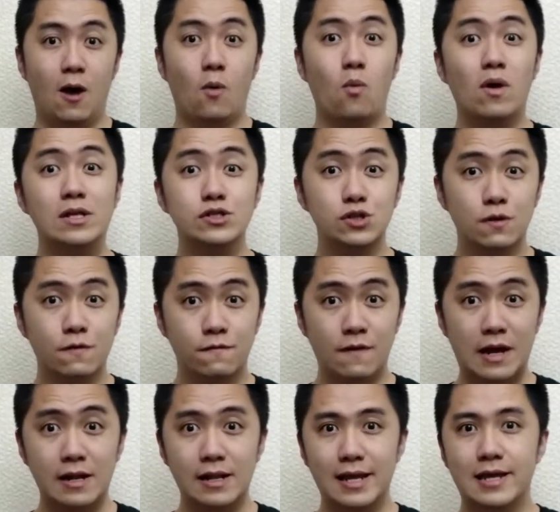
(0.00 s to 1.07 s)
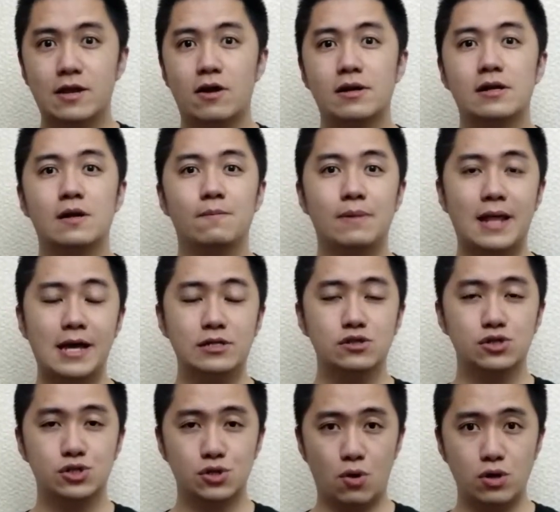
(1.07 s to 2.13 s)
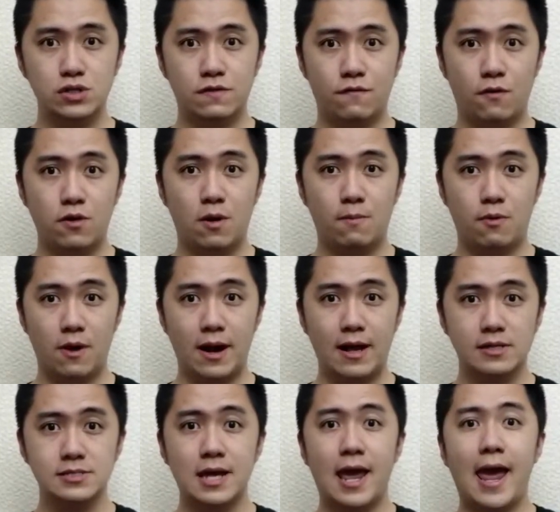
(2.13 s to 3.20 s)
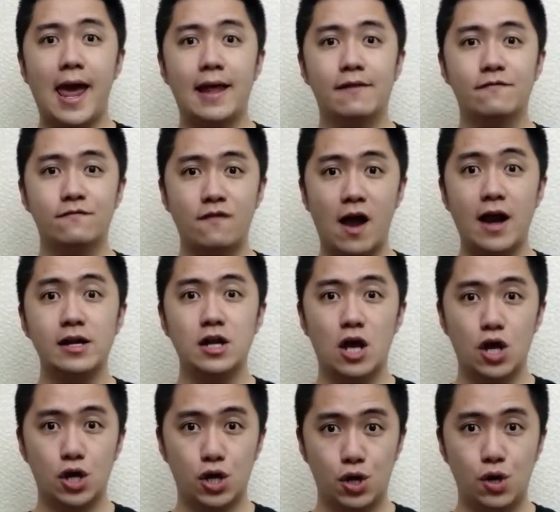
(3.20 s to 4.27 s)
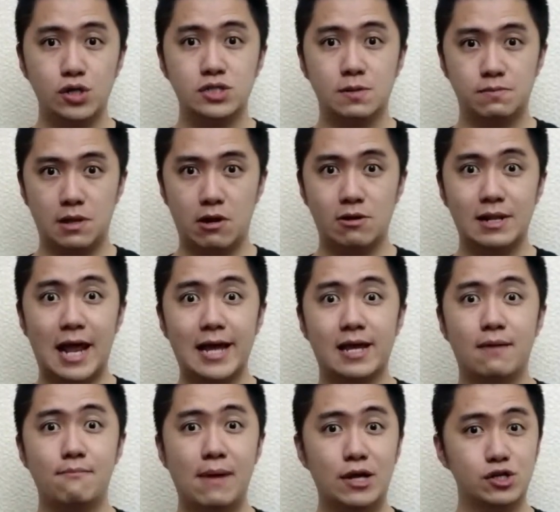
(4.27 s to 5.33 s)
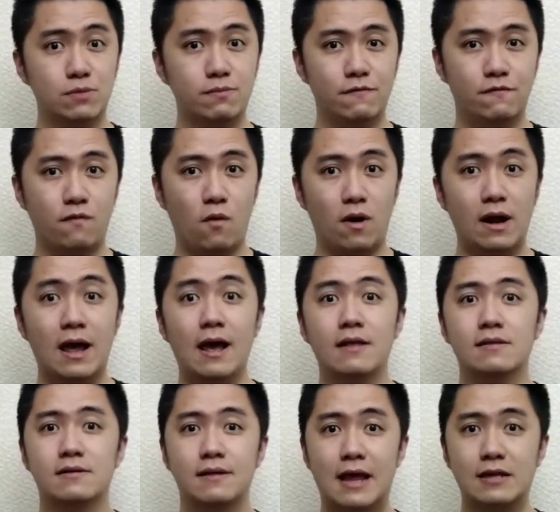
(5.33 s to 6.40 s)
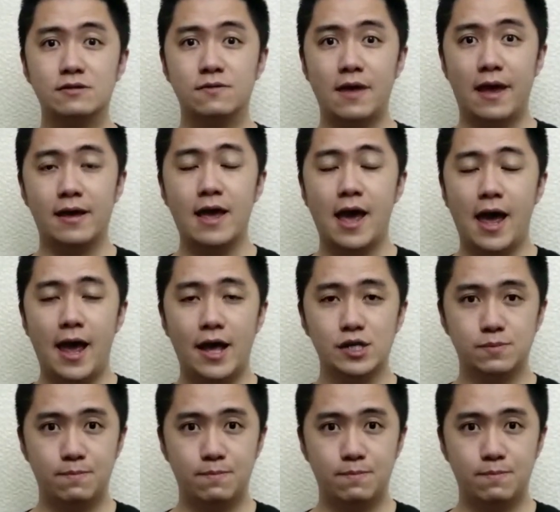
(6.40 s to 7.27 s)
Once you've finally gotten a place to source for your product and find a good supplier like I mentioned before, the next thing is